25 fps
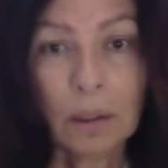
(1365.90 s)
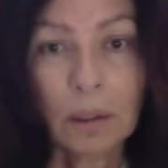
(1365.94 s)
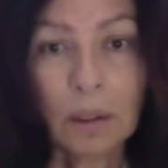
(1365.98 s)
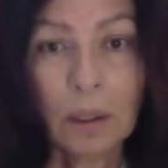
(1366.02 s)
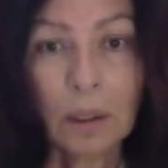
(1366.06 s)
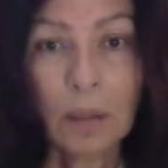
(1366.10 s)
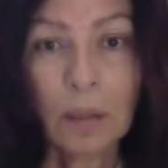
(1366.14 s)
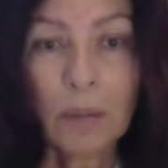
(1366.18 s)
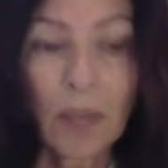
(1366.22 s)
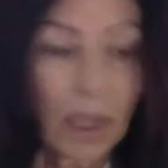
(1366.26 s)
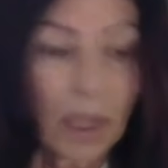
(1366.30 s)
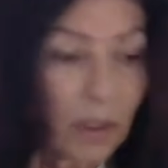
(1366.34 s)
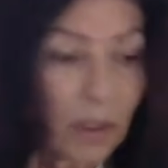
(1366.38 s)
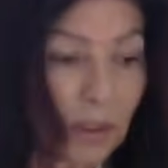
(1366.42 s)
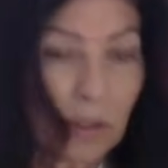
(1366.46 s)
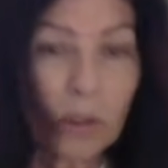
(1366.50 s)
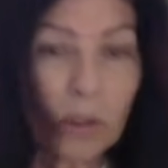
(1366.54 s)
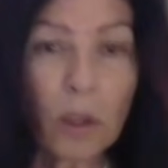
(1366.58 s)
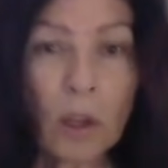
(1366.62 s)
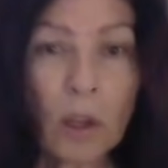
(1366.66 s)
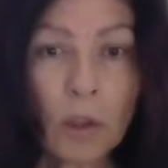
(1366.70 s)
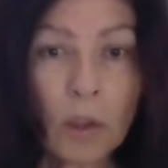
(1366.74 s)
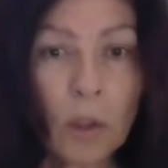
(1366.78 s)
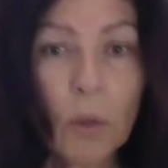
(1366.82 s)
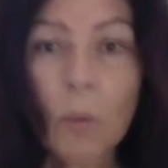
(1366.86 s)
And this is
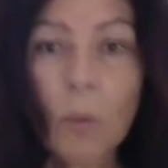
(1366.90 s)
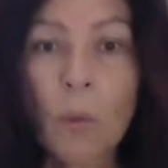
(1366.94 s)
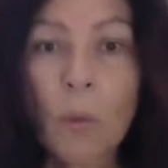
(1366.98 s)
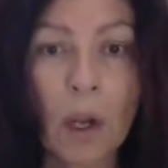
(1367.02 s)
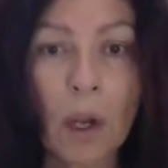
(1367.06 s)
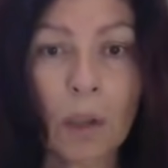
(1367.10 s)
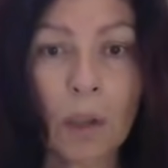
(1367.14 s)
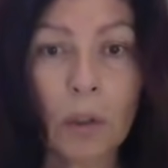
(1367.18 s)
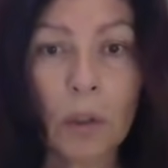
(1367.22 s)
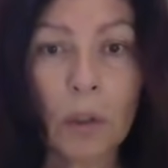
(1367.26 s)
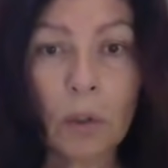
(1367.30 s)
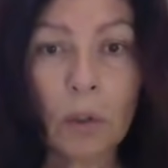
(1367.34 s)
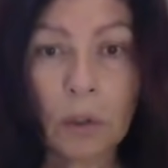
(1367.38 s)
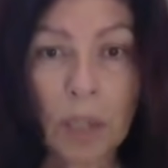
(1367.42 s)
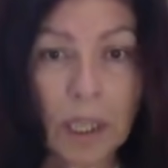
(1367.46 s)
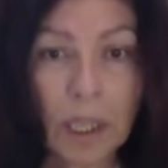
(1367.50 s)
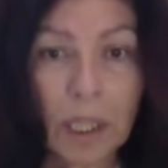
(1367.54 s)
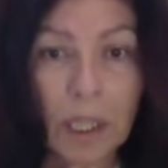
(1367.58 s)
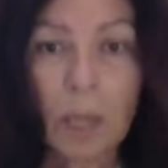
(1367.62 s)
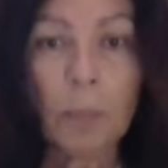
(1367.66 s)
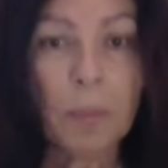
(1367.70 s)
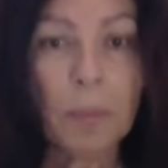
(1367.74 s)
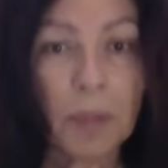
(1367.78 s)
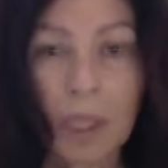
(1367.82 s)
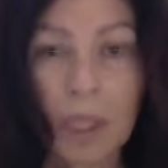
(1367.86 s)
all you want. You're like
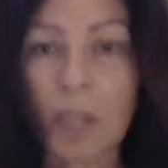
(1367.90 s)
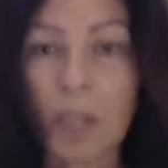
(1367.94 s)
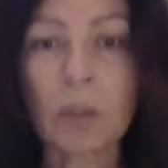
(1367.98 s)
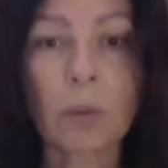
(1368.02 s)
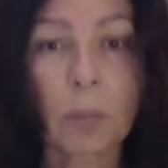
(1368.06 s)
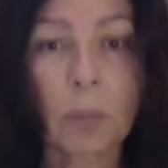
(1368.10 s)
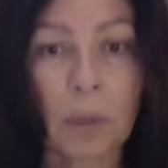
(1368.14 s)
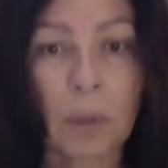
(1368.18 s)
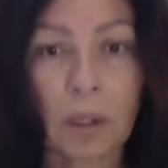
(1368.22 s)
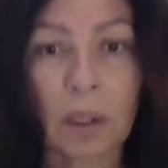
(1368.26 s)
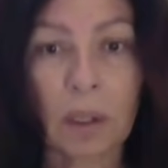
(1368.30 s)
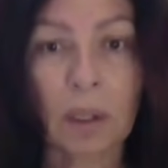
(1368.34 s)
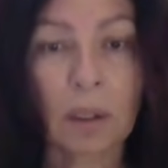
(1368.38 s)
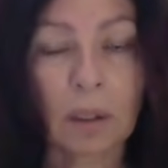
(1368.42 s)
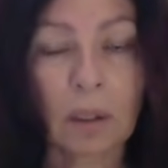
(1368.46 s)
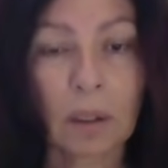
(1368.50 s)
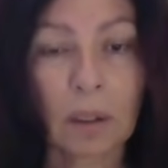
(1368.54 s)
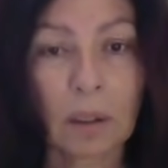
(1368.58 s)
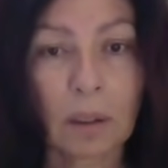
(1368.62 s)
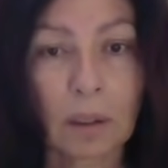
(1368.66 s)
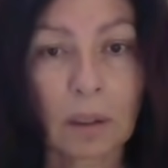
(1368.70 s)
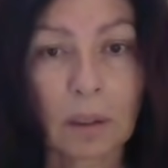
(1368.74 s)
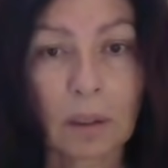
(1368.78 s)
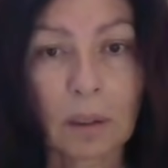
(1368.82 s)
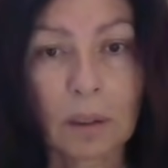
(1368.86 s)
obsessed with
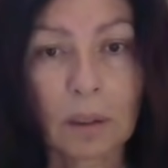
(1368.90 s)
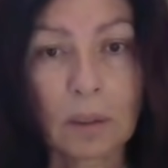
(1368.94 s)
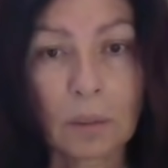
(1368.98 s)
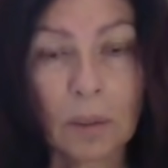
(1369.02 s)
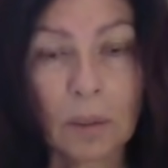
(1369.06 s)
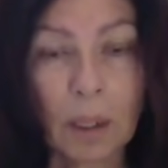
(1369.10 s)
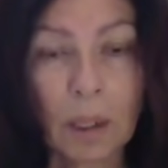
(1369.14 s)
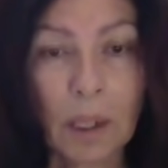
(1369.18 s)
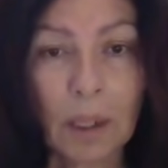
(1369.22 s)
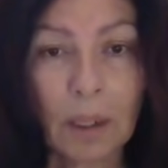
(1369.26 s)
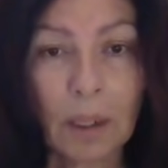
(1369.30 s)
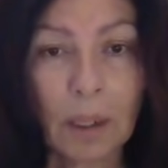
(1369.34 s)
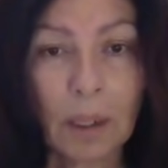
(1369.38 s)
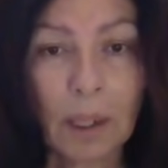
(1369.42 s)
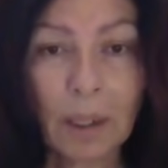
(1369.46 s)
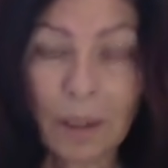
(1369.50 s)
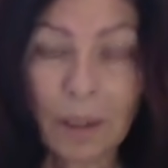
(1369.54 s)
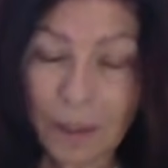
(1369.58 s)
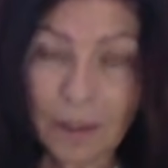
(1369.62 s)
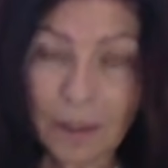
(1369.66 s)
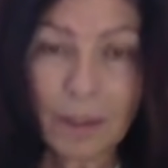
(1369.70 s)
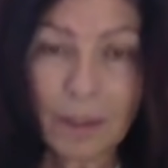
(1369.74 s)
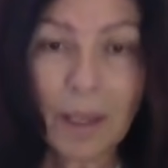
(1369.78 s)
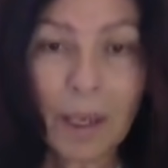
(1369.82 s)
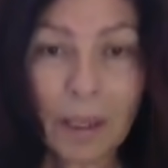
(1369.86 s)
it, right? And
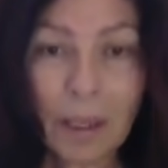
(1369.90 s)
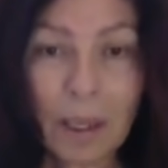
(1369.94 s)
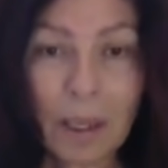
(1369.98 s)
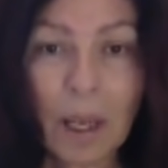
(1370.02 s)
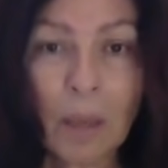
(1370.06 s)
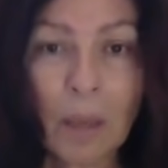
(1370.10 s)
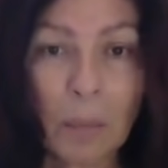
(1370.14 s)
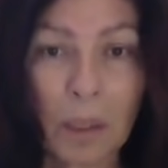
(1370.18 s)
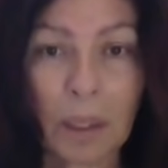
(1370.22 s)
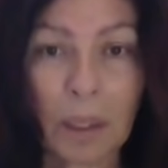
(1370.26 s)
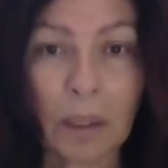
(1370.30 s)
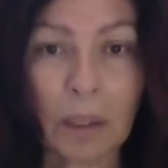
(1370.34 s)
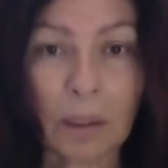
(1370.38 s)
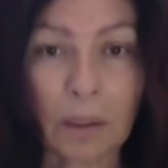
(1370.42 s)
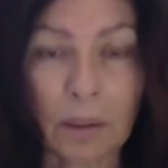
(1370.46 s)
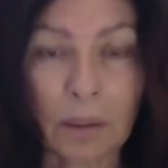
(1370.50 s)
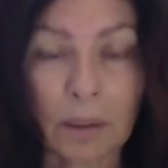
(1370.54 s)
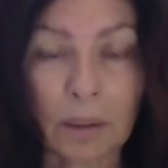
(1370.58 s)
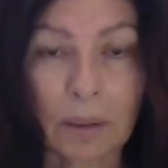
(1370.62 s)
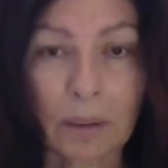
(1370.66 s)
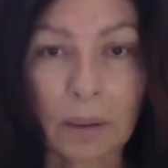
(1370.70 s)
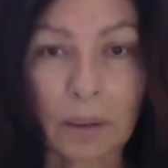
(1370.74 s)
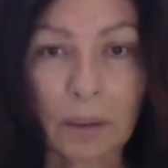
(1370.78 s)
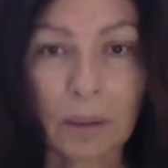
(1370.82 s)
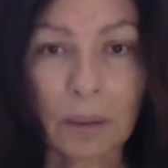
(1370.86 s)
it's not coming.
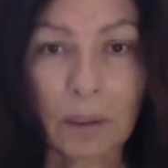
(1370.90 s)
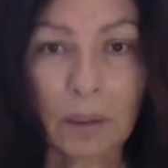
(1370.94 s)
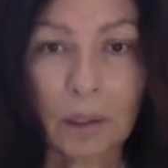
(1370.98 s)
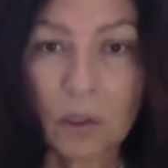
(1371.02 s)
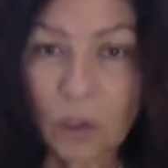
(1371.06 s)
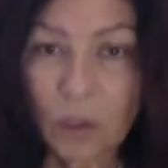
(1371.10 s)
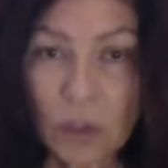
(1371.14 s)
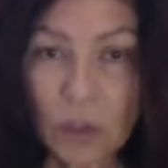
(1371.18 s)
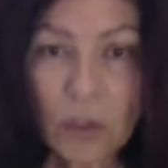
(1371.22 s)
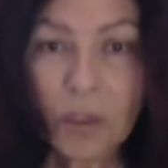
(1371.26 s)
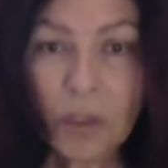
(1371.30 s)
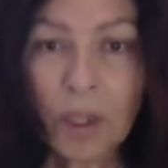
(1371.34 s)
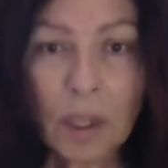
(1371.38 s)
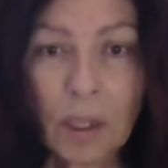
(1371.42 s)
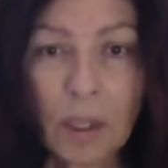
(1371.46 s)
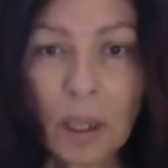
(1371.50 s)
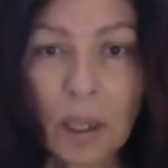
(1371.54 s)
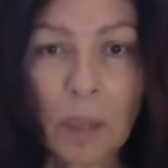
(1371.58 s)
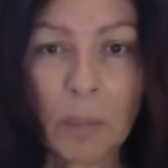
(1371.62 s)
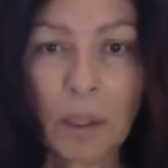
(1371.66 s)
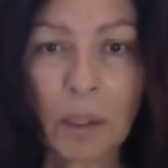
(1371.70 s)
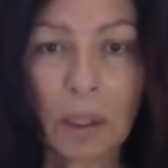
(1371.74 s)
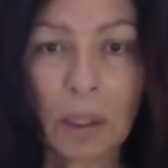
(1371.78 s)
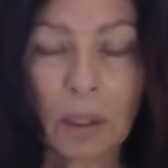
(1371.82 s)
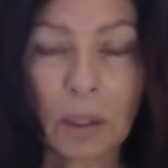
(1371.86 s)
It's just not
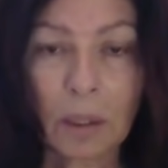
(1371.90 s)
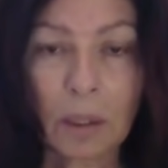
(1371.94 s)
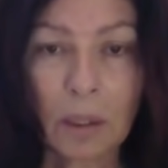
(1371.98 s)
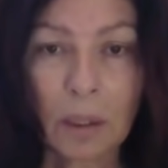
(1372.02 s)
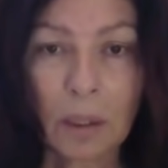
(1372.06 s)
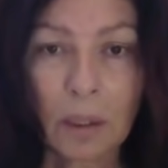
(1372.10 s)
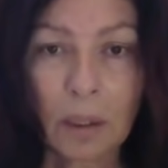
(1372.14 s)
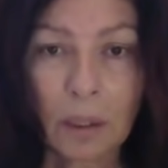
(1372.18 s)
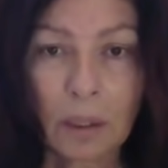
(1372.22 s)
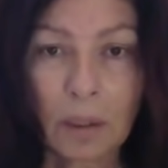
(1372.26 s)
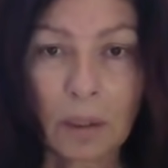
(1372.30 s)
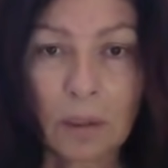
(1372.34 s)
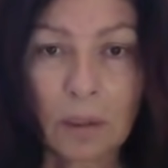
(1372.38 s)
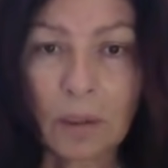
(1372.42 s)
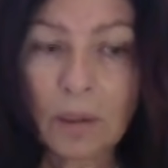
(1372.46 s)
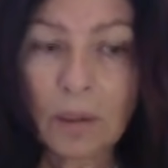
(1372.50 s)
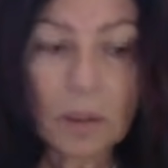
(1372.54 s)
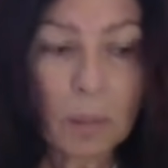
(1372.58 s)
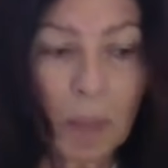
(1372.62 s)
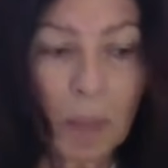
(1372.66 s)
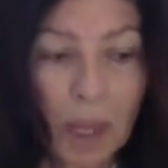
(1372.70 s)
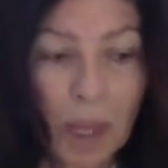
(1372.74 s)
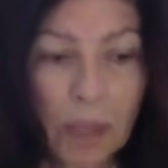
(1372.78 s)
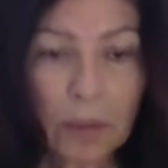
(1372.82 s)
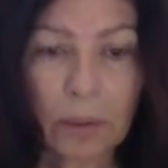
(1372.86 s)
coming.
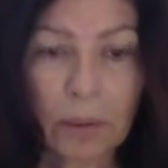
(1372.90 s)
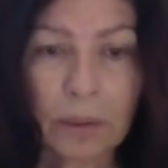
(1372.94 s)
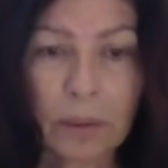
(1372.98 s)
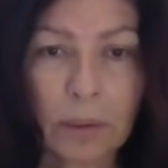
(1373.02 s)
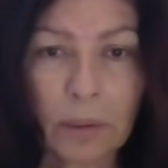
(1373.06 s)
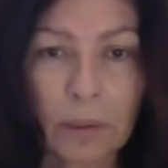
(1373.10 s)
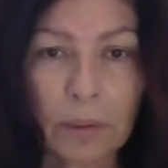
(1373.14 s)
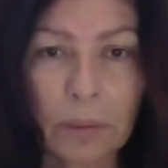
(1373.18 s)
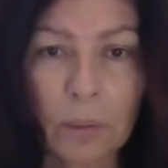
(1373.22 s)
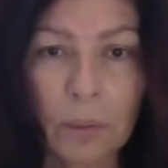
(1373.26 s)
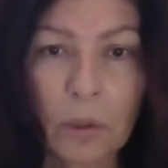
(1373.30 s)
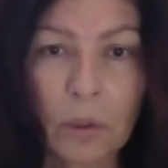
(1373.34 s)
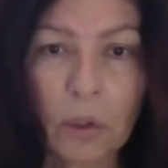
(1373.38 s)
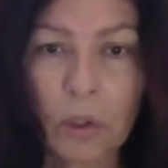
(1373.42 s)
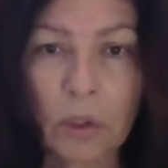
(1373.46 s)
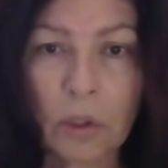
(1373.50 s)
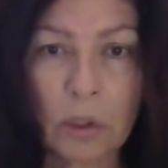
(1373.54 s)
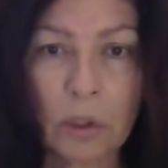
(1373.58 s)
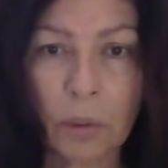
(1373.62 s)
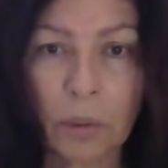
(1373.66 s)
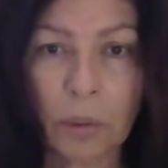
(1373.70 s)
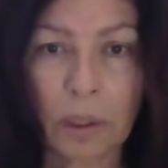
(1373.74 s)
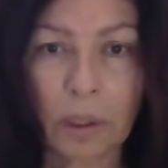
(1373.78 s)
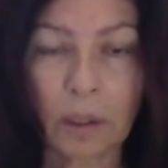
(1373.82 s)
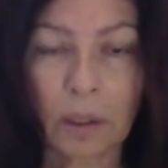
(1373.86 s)
Doesn't matter what you're
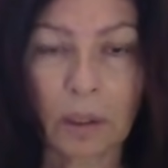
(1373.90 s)
doing.